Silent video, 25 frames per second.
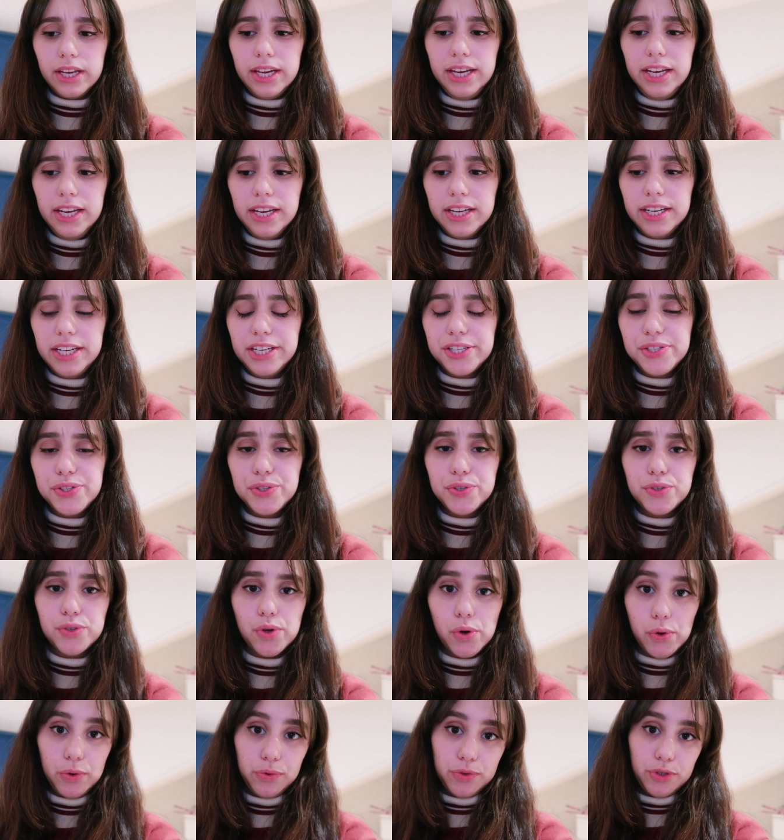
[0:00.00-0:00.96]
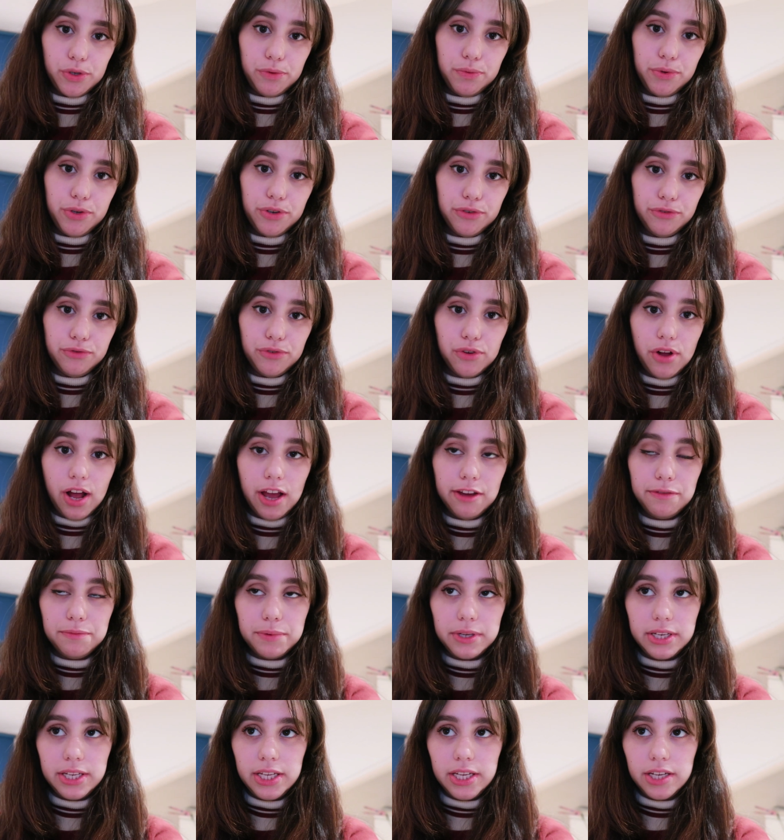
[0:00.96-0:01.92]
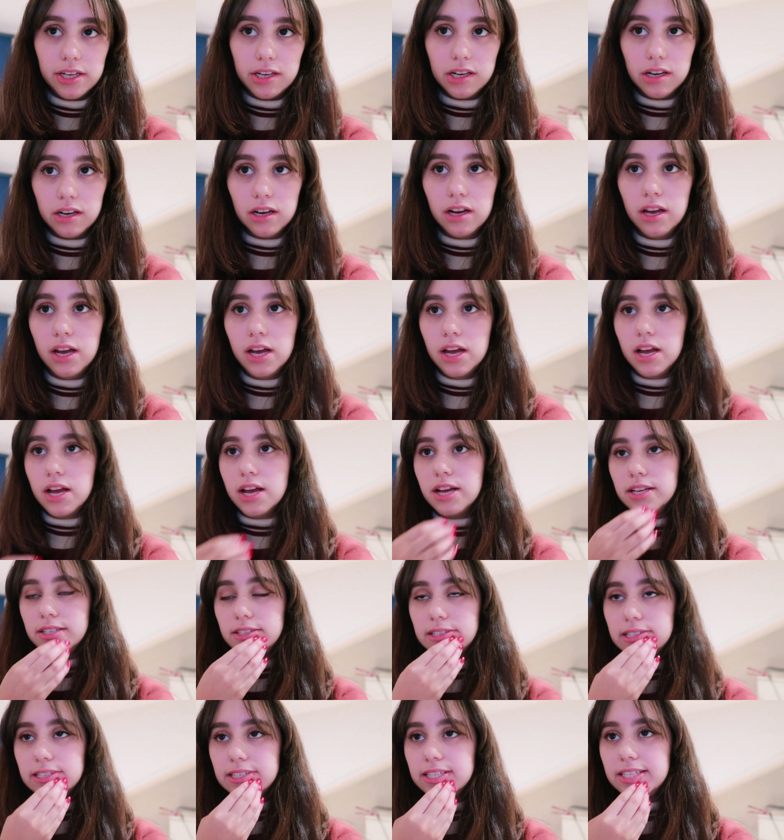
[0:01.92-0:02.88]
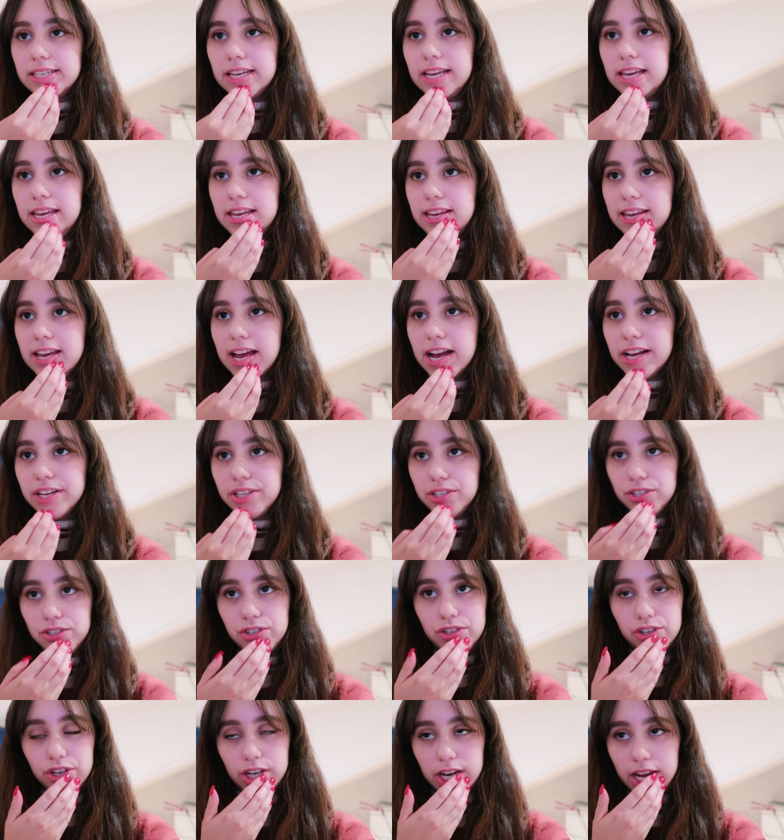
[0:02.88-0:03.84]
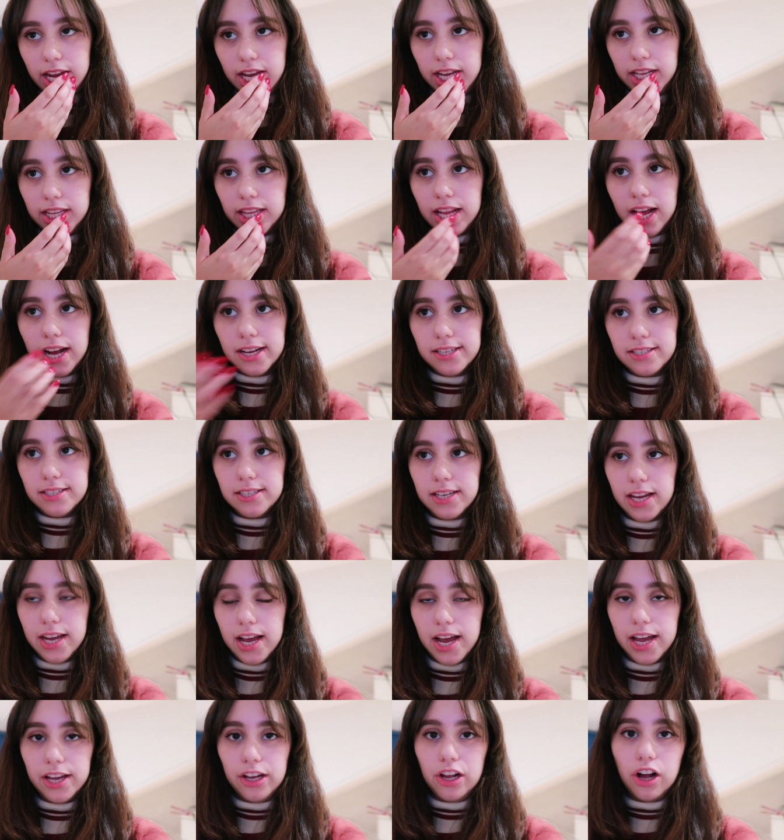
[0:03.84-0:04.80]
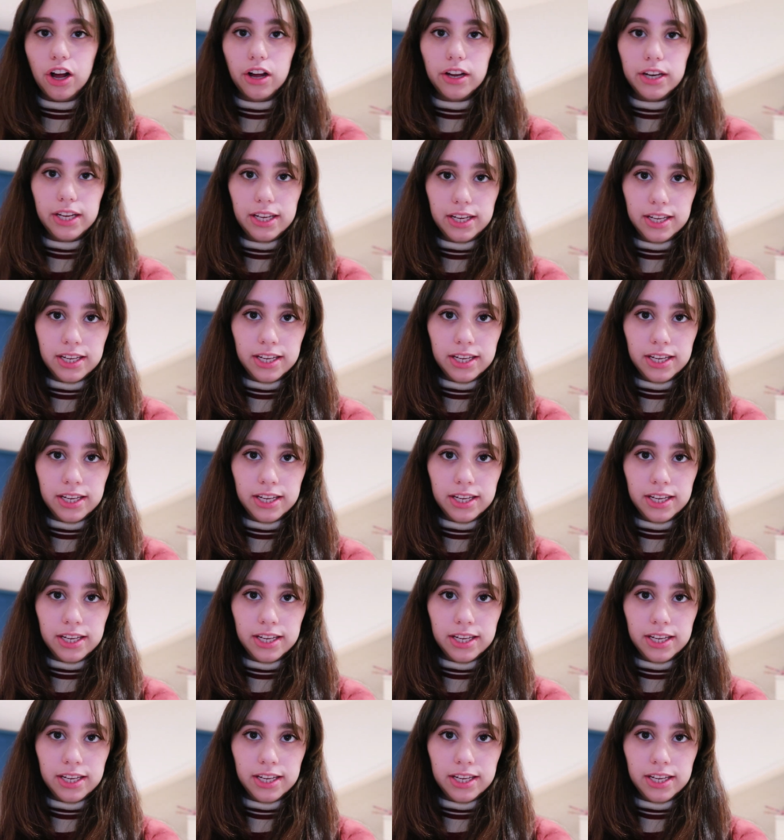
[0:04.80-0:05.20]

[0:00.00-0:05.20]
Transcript: and it's so so beautiful i've been here since yesterday last night i got